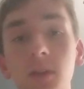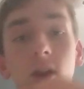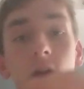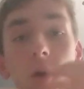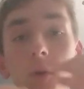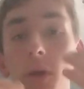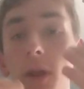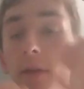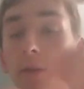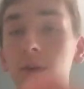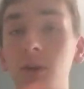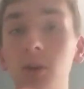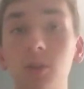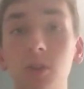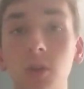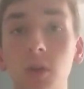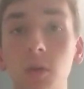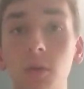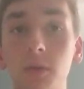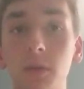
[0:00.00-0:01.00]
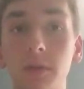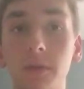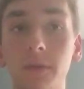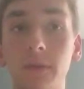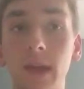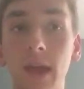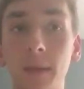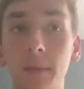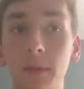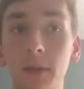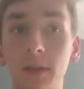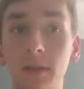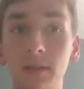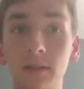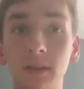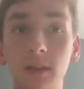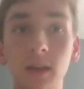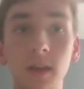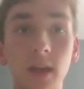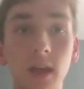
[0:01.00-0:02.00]
whatever you're doing with your
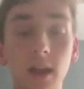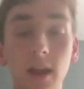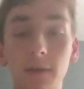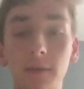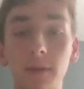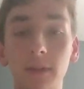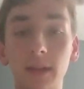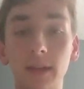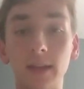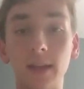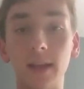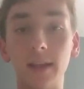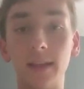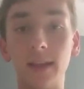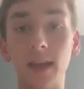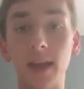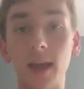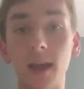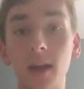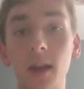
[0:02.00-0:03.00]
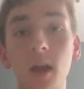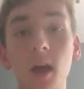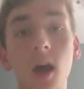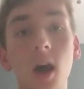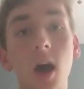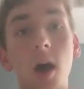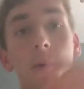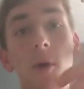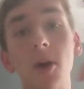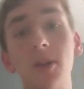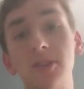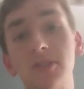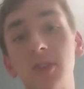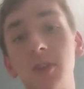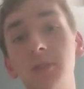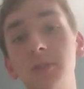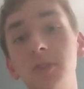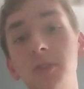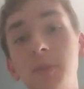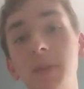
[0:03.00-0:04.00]
families and everything like that.
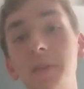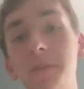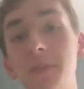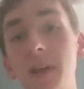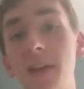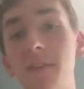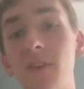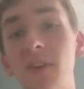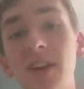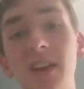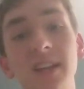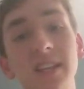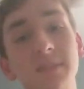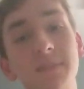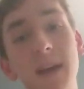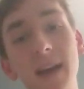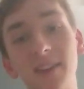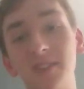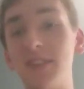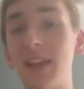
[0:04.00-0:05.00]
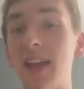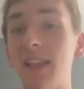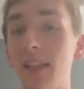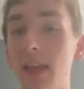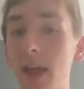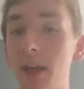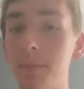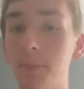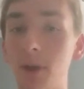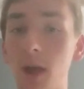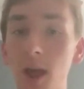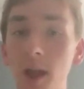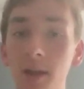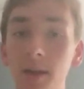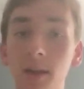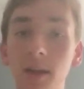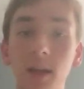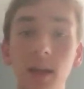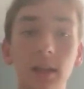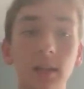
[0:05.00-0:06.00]
Also, do me a favor, smash that like
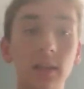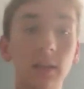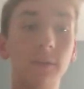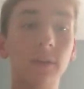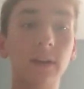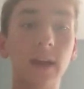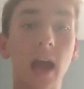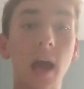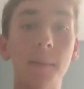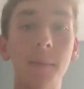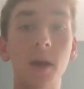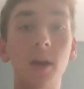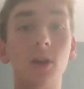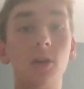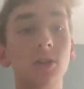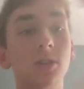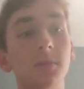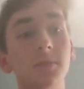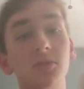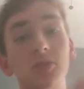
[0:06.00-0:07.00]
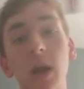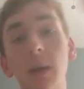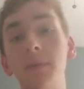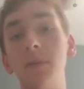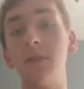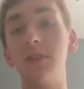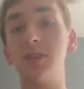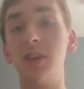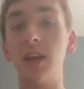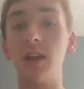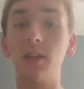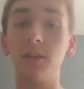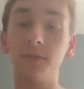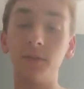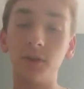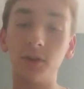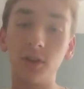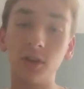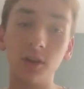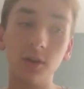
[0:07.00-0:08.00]
button, leave a comment, or subscribe to the channel if
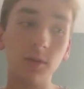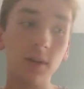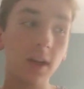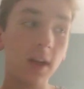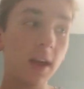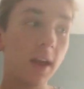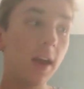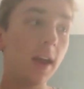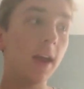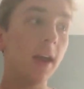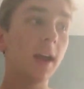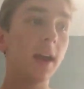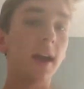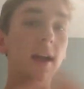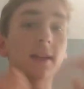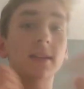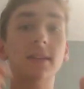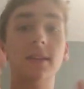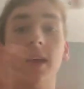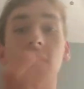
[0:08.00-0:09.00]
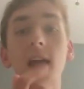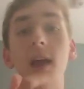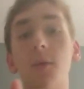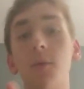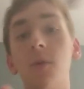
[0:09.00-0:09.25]
you're new. And today